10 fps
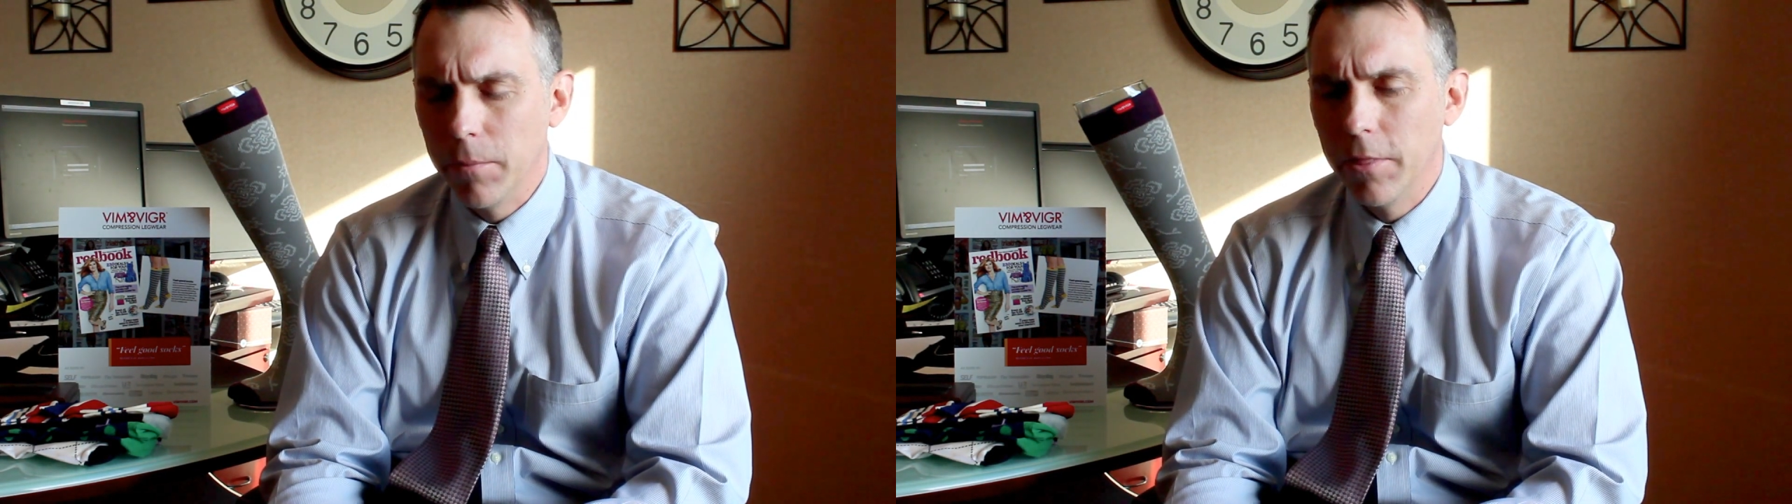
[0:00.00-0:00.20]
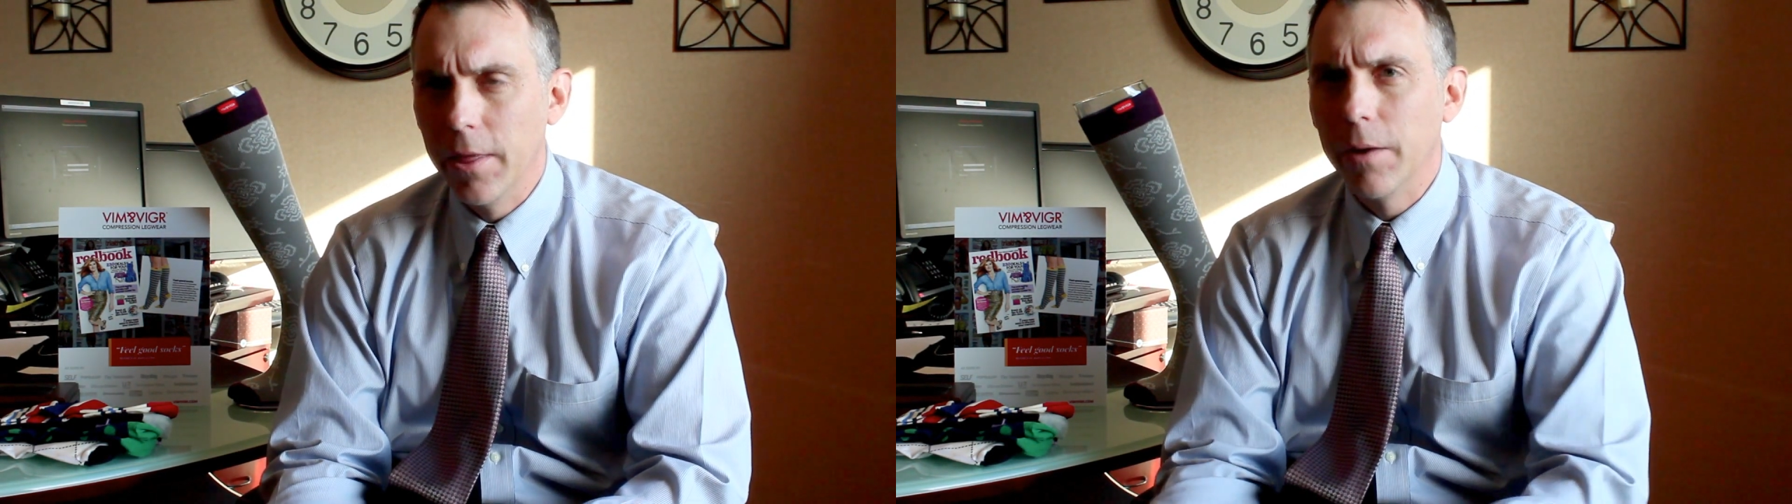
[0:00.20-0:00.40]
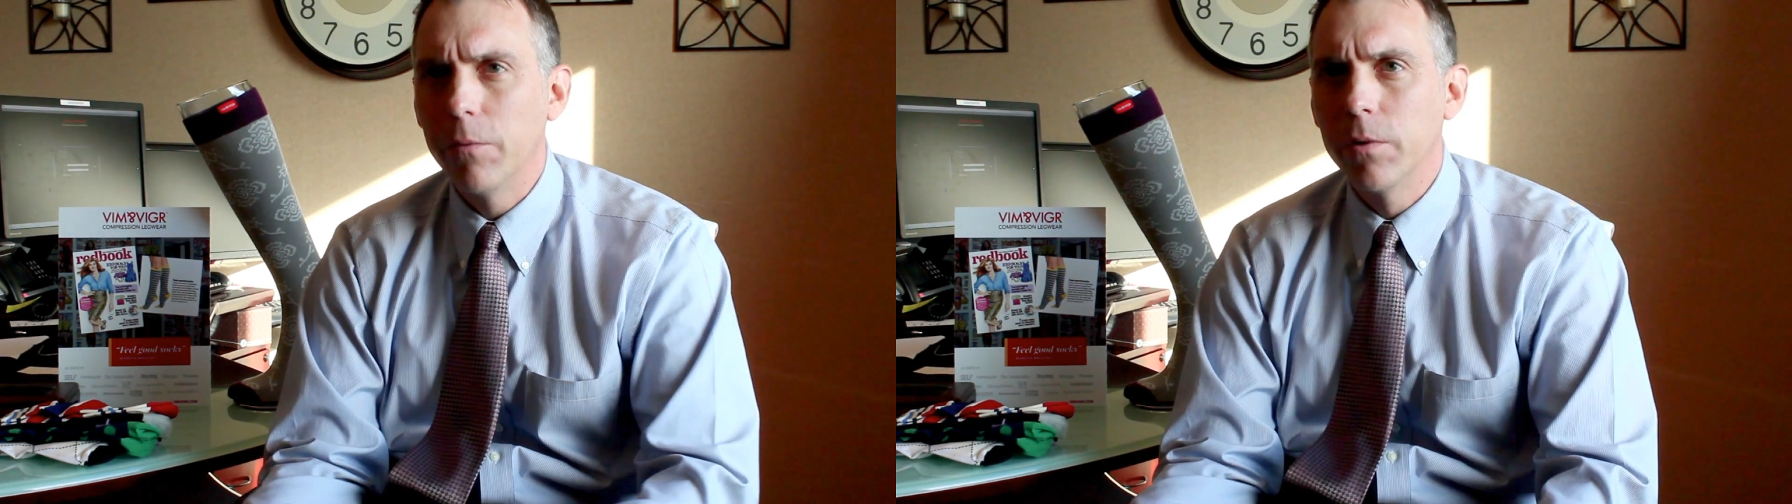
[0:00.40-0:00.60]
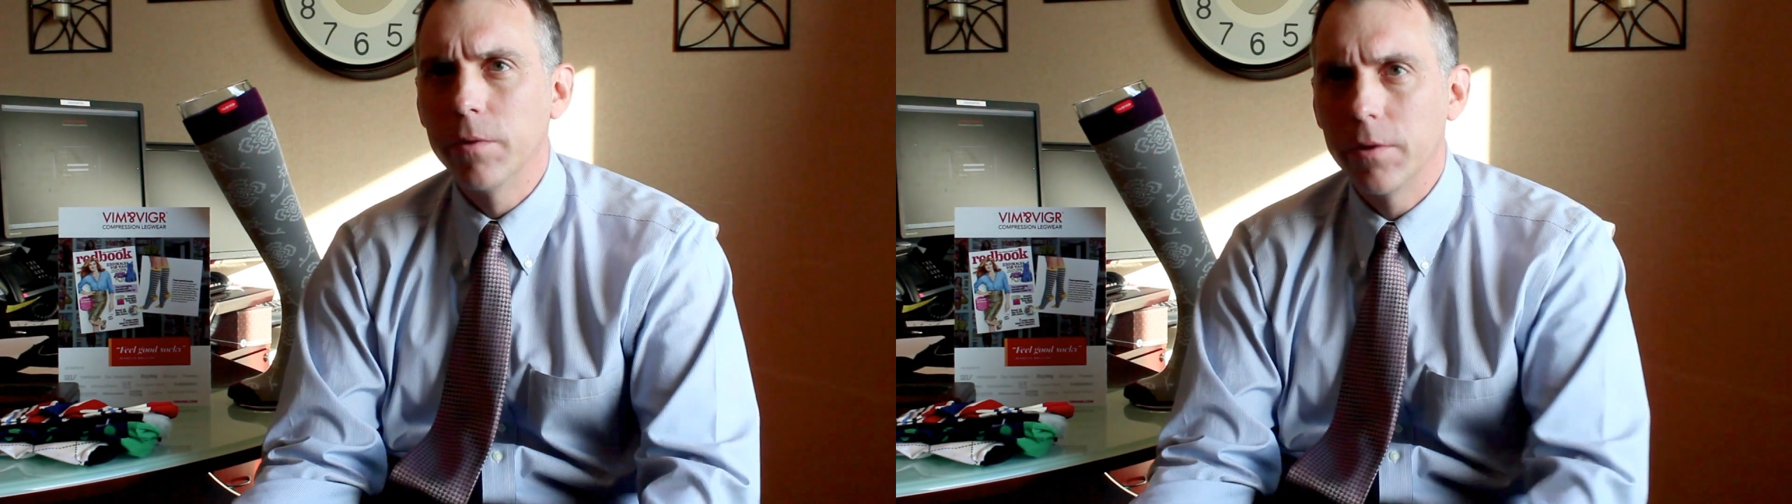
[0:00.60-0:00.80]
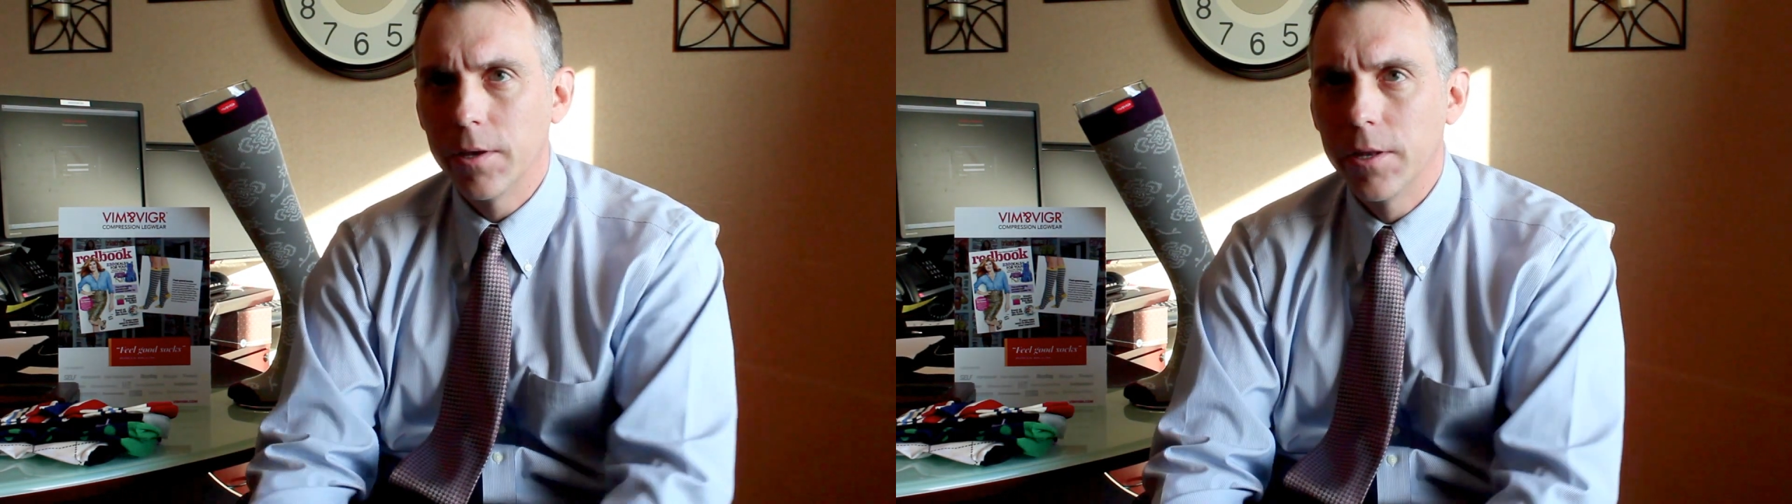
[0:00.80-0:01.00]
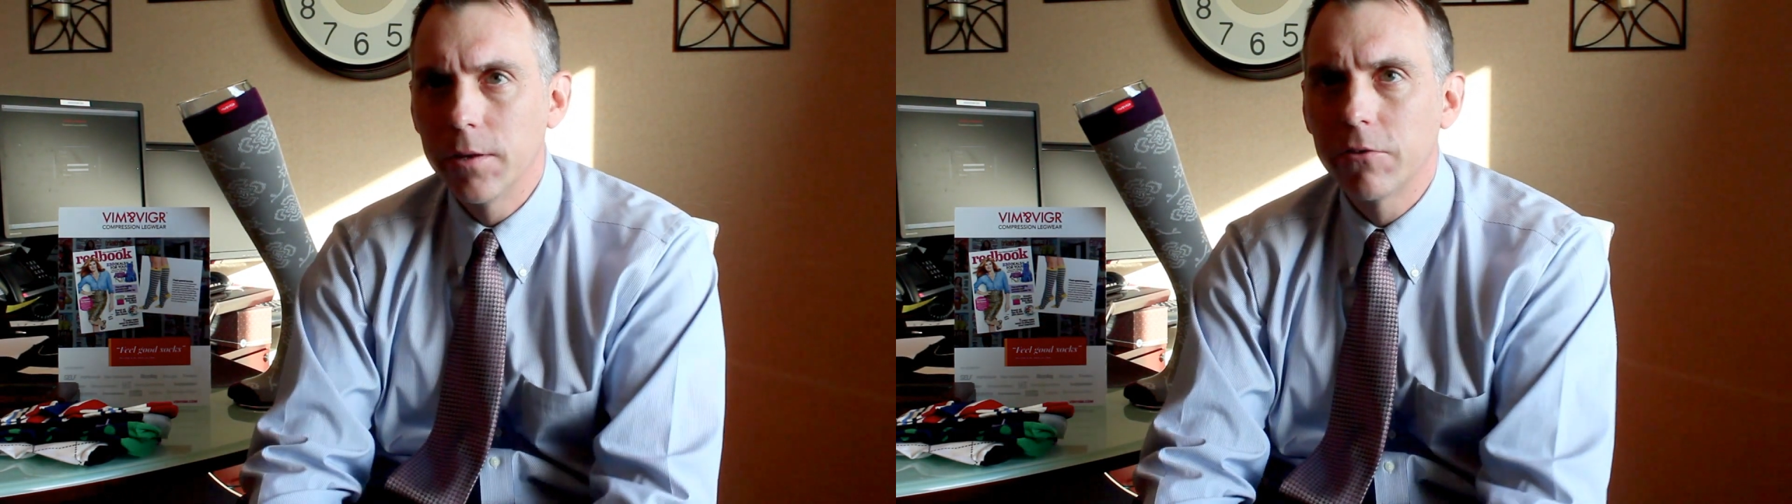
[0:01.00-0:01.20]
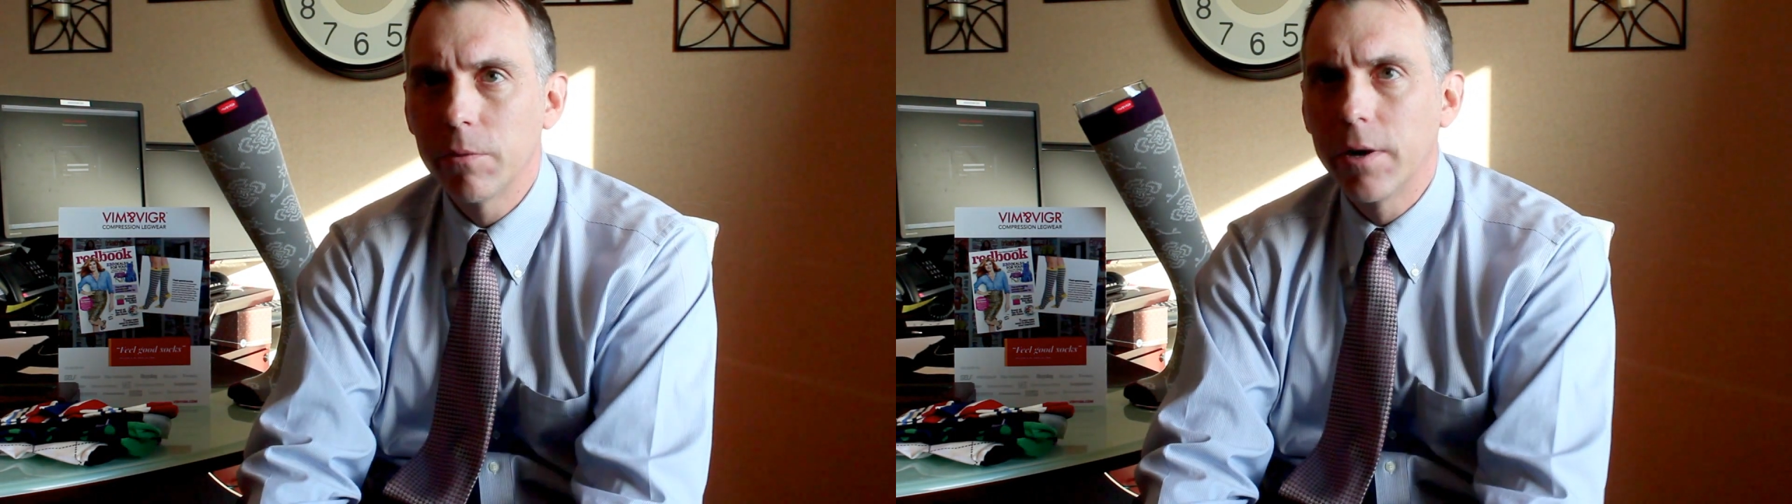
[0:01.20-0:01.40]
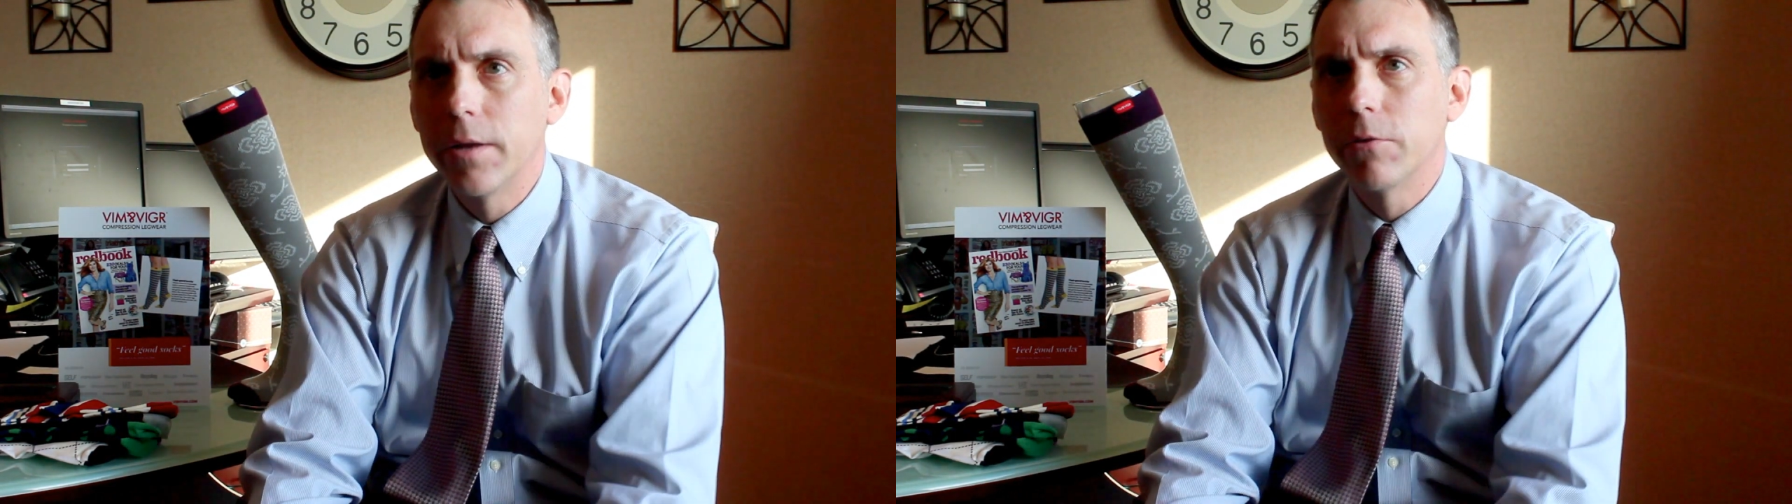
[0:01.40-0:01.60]
that women get into
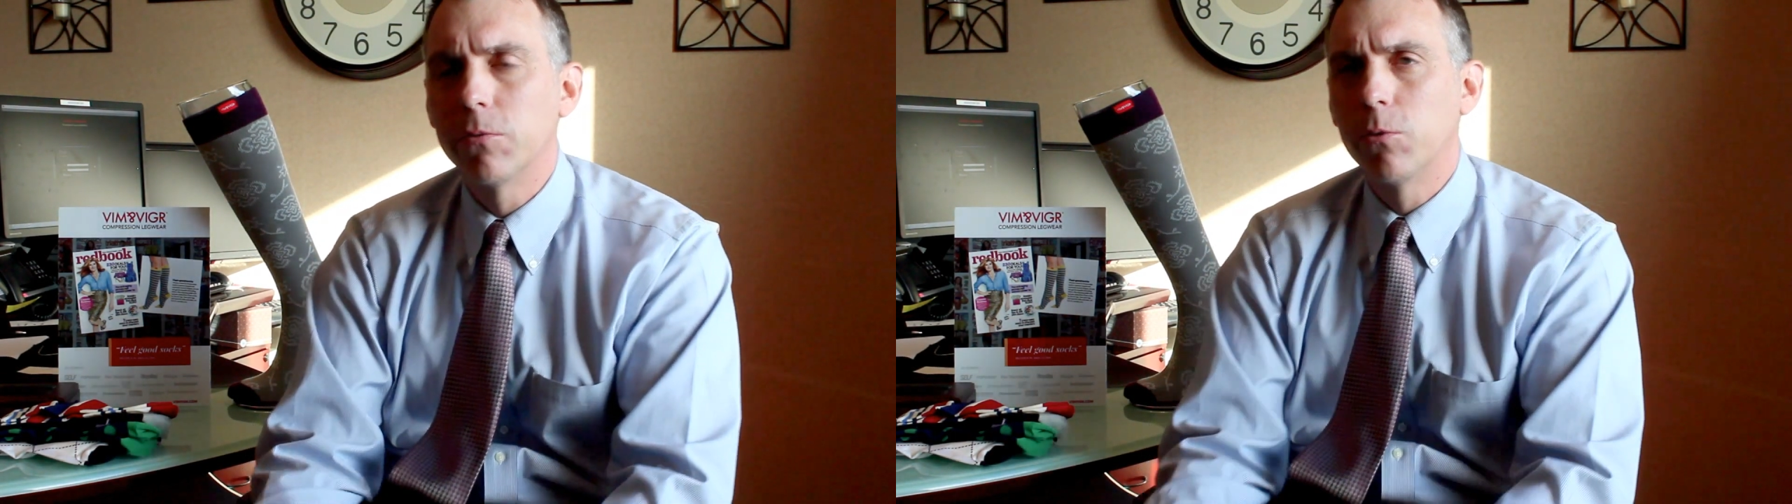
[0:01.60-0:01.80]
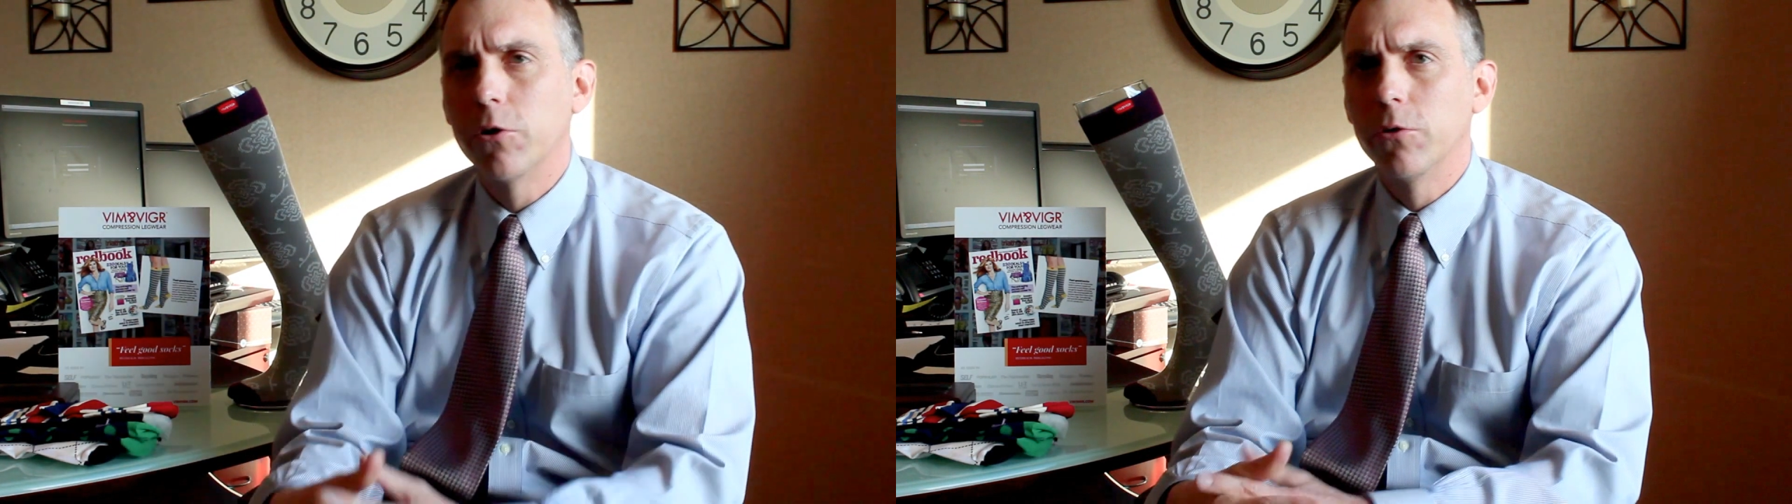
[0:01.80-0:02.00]
some kind of support